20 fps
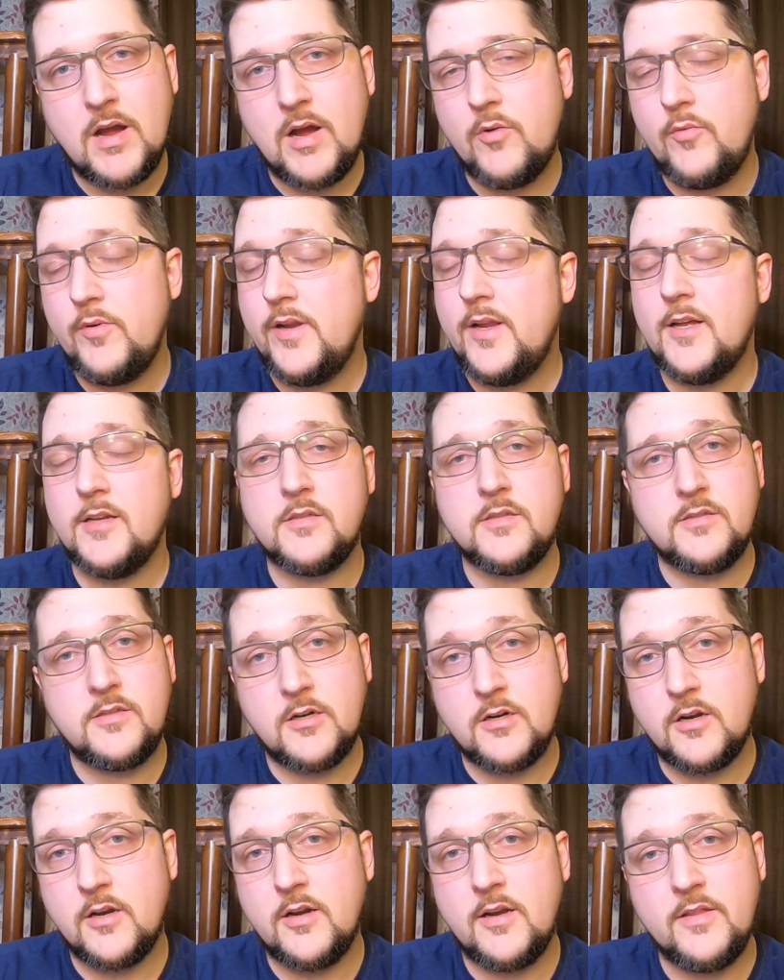how we got
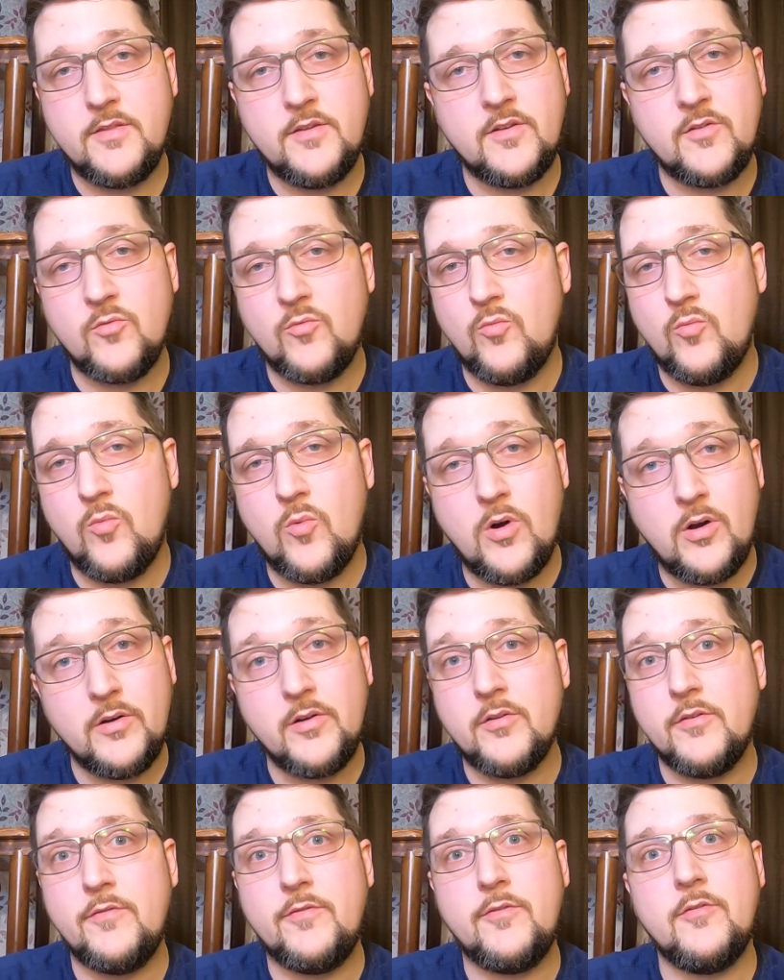started in this
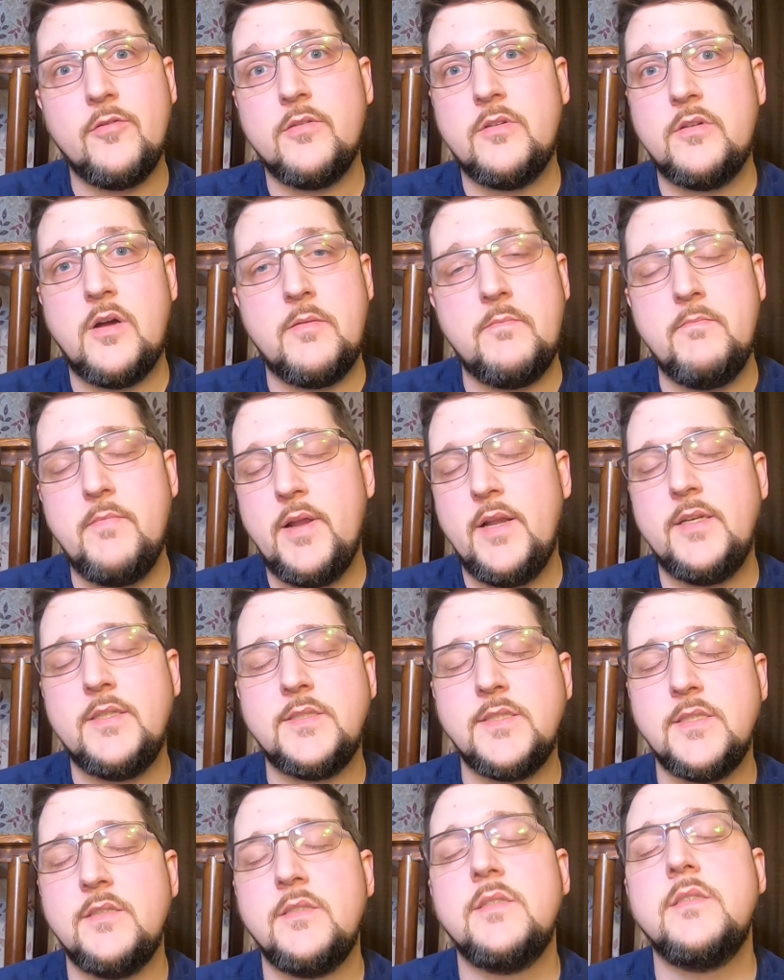wonderful,
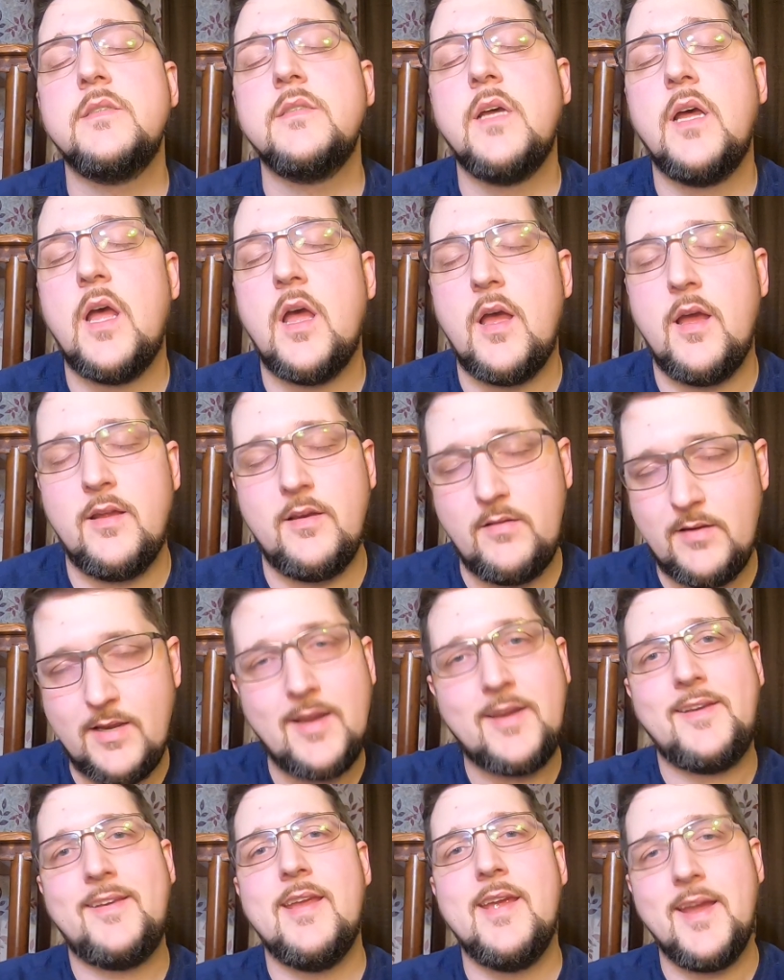amazing,
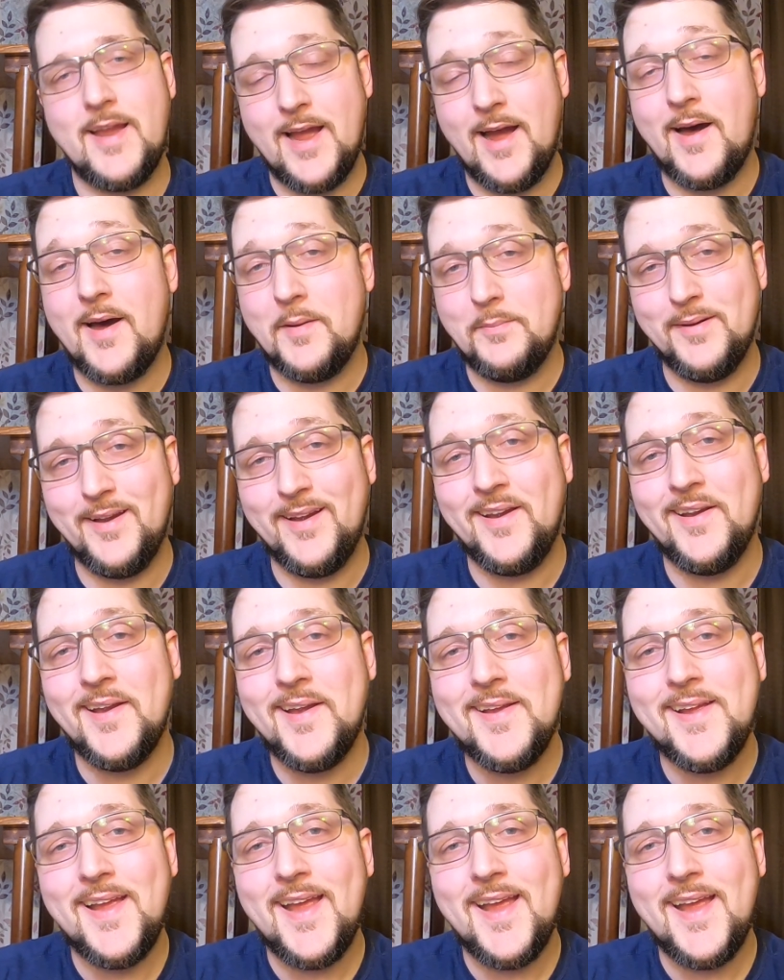addicting hobby,